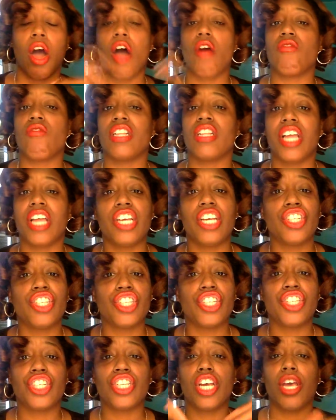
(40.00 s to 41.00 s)
a
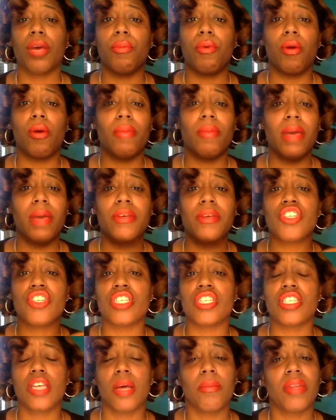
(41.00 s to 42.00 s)
relationship or maybe
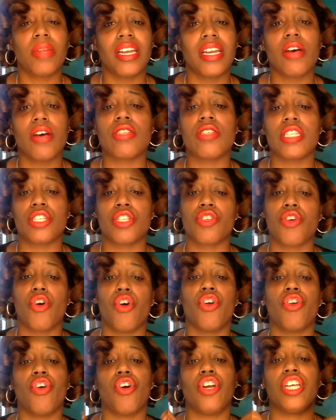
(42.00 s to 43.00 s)
just something else that's
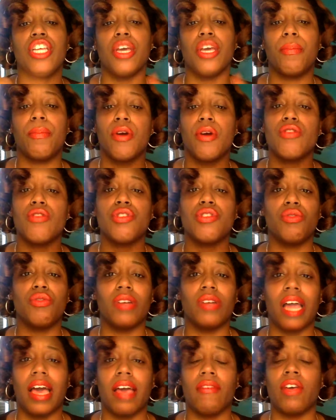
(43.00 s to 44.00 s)
going on in your
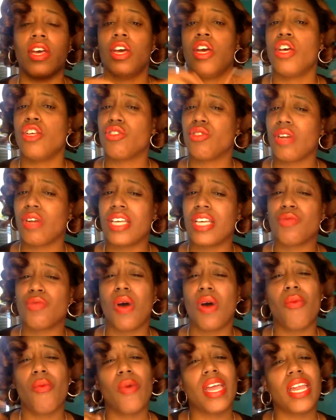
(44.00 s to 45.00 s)
personal life. So that's
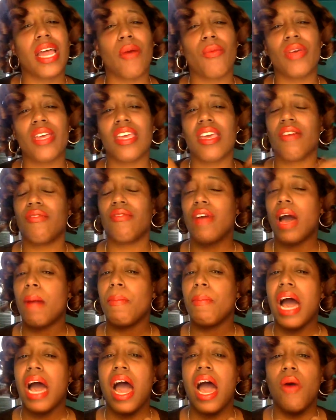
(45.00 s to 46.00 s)
one way that we give our
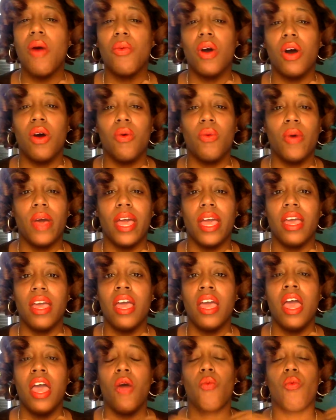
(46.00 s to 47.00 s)
power away.
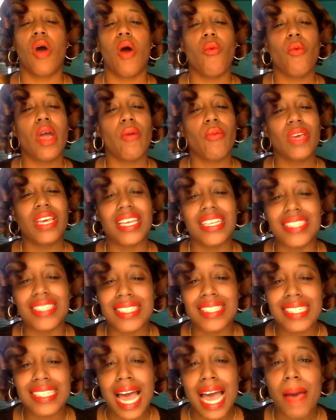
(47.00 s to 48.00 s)
One way we can
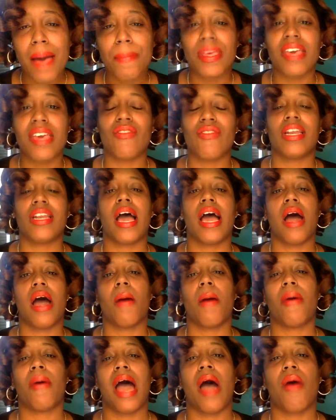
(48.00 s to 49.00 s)
stop giving
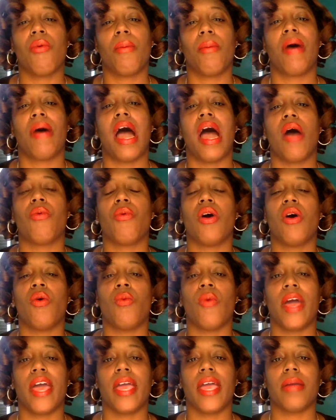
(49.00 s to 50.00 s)
our, our power
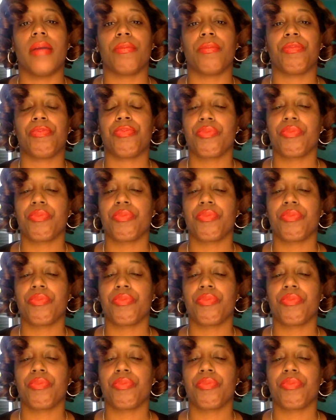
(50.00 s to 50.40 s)
away